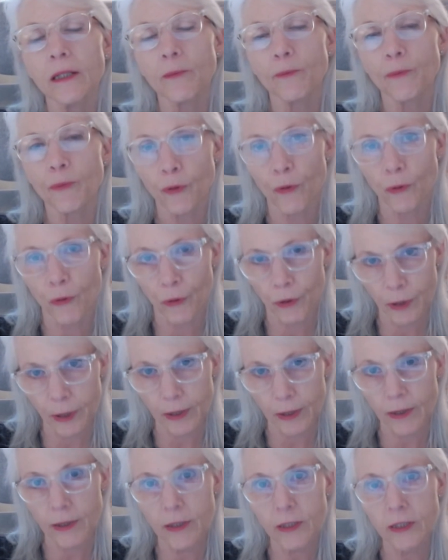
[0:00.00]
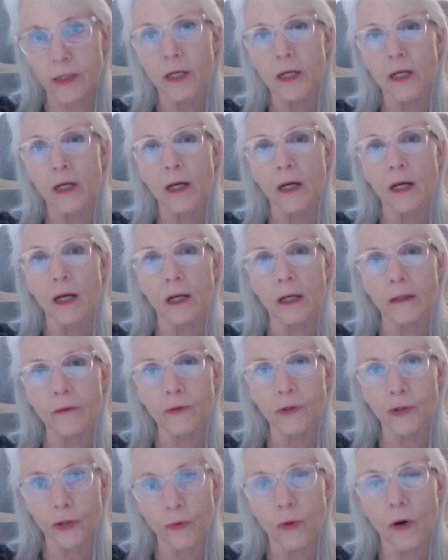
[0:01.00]
important
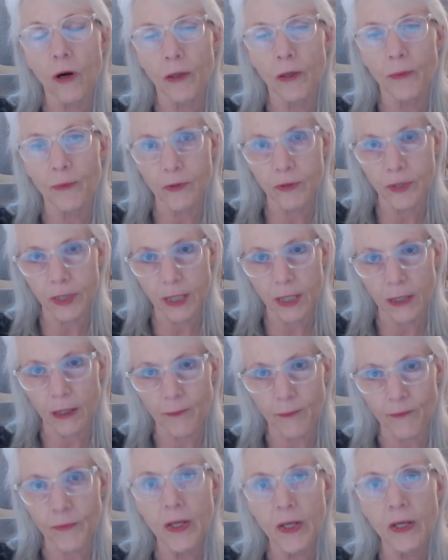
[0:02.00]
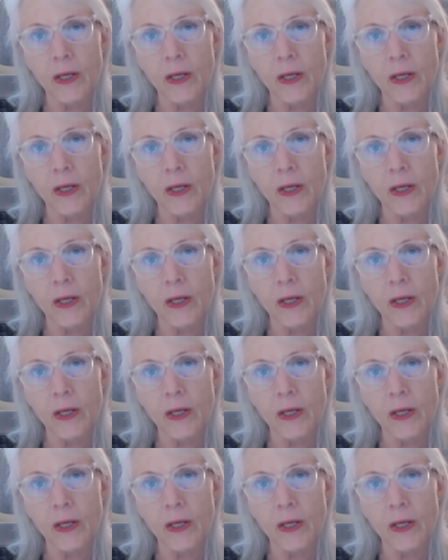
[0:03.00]
to our museum.